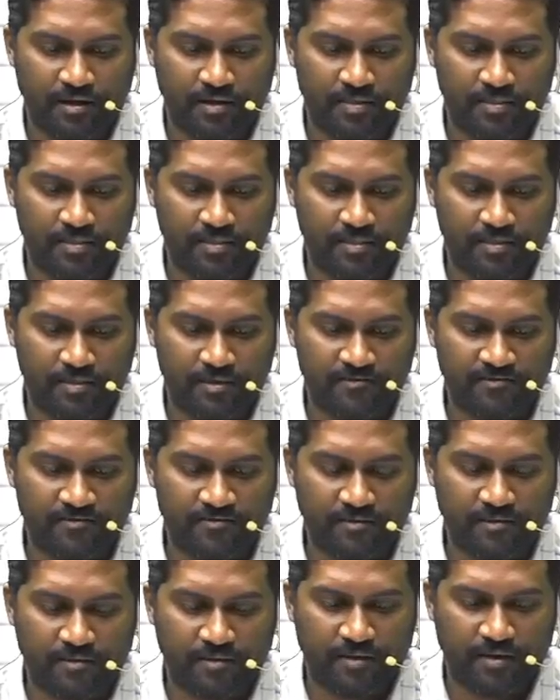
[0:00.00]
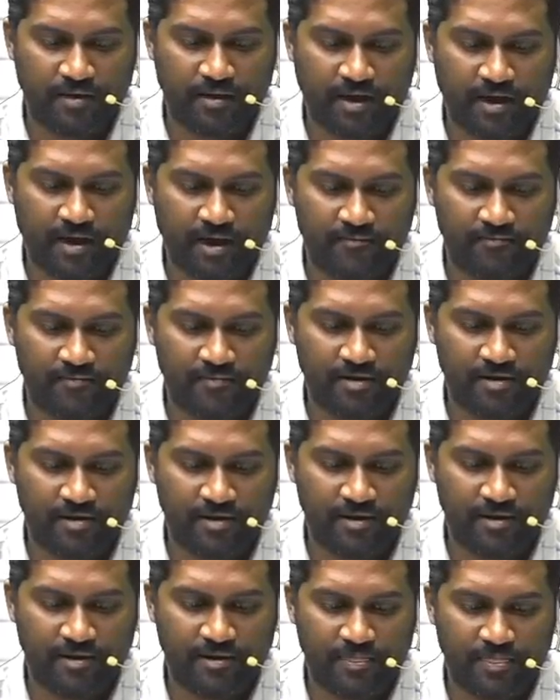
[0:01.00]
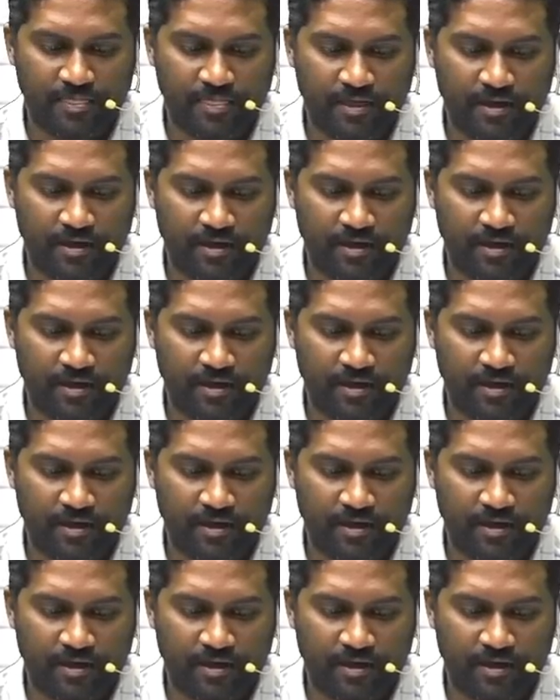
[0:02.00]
In this cavity,